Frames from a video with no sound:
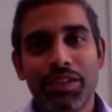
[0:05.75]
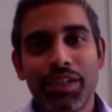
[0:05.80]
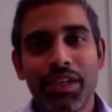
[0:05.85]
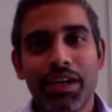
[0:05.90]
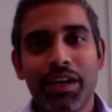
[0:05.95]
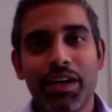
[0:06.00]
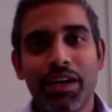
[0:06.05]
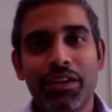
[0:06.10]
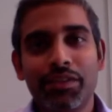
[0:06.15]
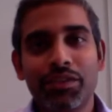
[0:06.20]

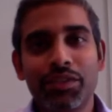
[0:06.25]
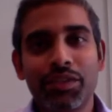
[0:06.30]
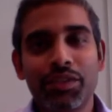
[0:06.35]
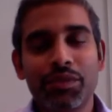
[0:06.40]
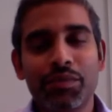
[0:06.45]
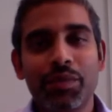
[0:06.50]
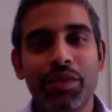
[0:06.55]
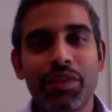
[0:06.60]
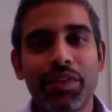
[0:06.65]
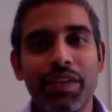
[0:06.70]

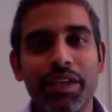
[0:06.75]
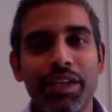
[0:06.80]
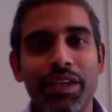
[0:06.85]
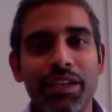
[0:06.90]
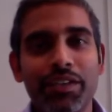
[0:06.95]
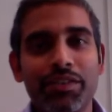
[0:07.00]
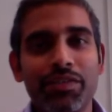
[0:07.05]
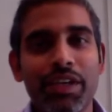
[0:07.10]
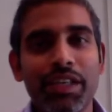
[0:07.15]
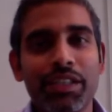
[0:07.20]
psychiatrist with
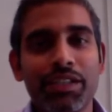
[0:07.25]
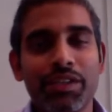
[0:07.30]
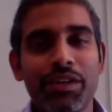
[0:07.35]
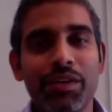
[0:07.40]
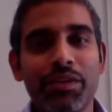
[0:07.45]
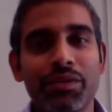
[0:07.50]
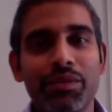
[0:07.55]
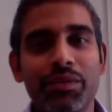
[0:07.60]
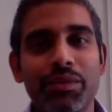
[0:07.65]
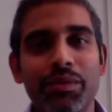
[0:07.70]
the
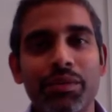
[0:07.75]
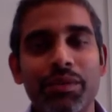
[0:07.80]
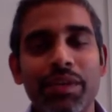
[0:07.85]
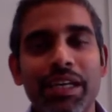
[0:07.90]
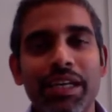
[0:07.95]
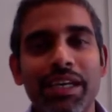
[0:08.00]
Transcultural